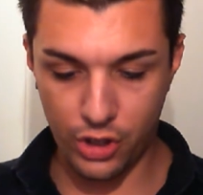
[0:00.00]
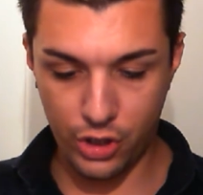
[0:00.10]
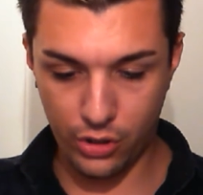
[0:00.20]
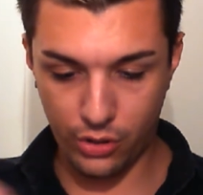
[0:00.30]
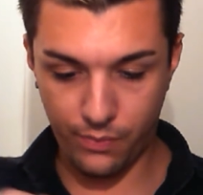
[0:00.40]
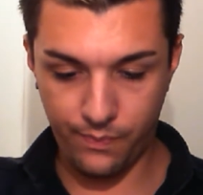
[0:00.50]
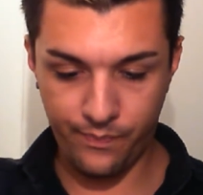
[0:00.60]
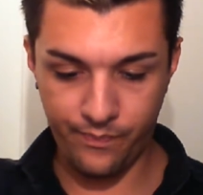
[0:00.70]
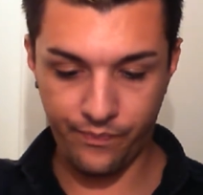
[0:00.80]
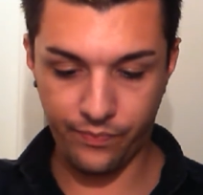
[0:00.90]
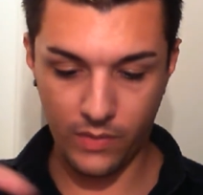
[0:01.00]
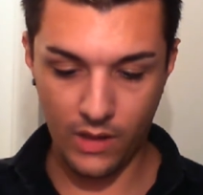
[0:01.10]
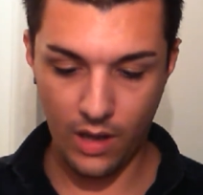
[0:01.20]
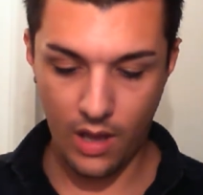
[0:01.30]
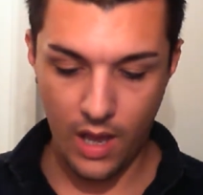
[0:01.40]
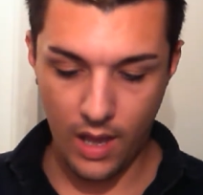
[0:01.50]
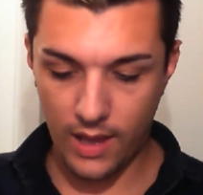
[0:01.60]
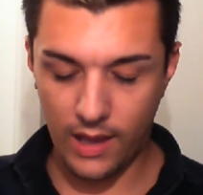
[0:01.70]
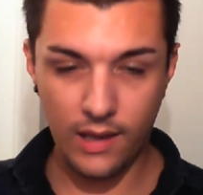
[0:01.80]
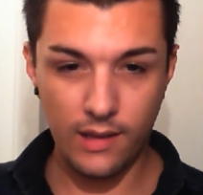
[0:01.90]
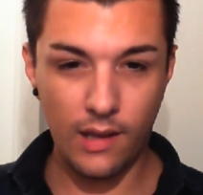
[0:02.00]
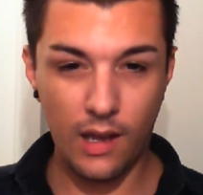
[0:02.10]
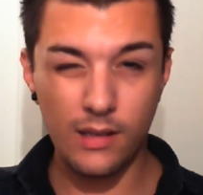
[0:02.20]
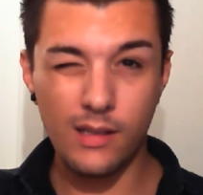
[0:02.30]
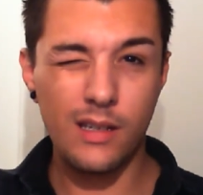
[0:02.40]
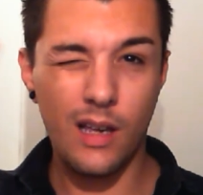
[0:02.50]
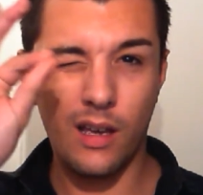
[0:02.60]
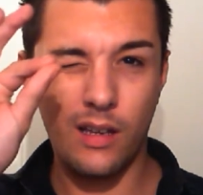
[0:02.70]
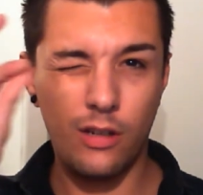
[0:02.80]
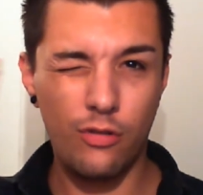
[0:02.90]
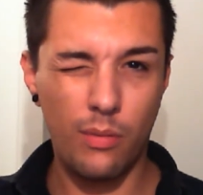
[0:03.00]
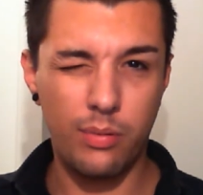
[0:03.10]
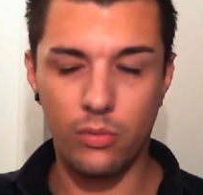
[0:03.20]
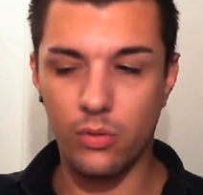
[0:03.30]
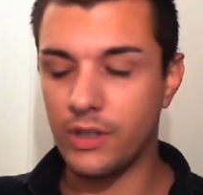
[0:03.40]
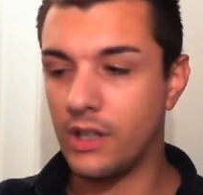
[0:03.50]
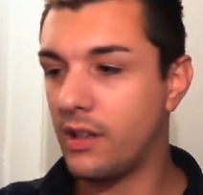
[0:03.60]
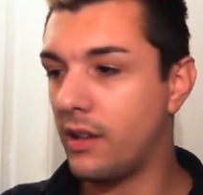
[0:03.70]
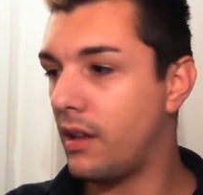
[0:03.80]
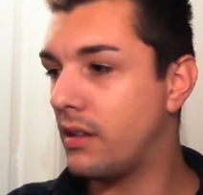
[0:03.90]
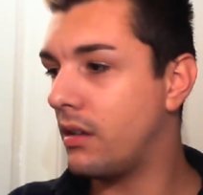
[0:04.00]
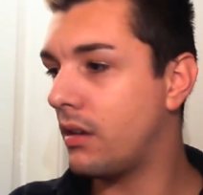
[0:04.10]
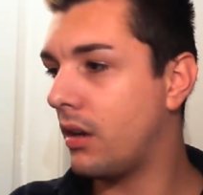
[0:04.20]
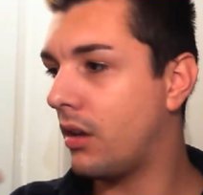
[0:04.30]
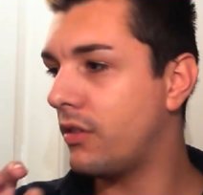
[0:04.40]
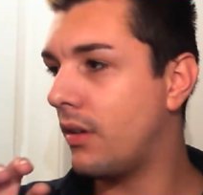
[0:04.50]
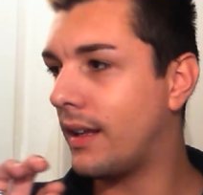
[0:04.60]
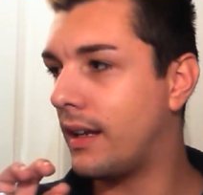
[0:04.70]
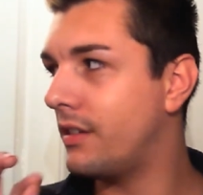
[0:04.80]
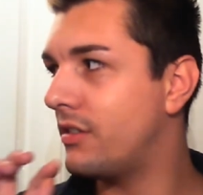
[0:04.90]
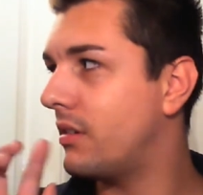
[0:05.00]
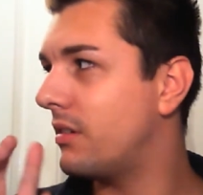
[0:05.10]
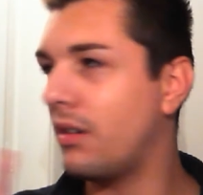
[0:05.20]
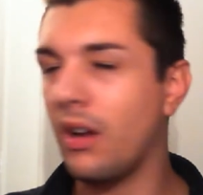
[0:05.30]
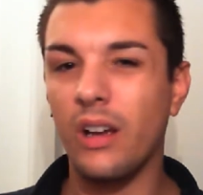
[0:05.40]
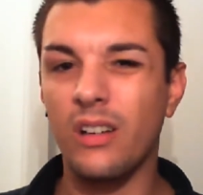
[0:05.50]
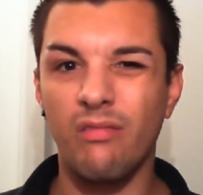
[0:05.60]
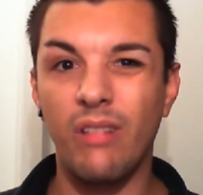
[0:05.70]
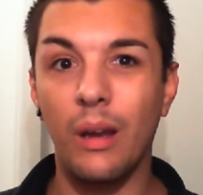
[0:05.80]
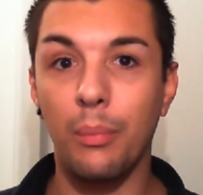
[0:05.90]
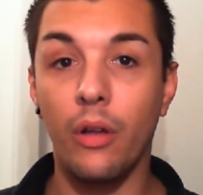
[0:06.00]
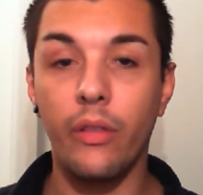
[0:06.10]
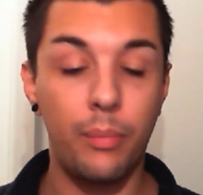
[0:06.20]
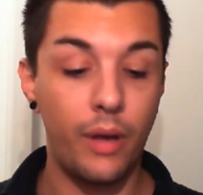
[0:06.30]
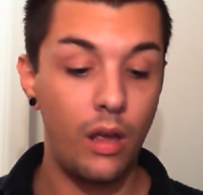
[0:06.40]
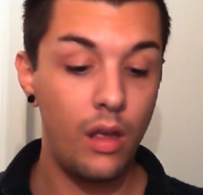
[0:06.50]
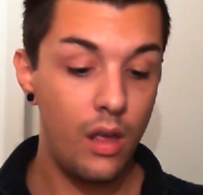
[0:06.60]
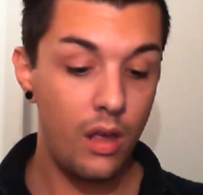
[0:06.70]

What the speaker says: to do is add a tiny drop of water to this. You can also add glycerin to it. I don't really bother, but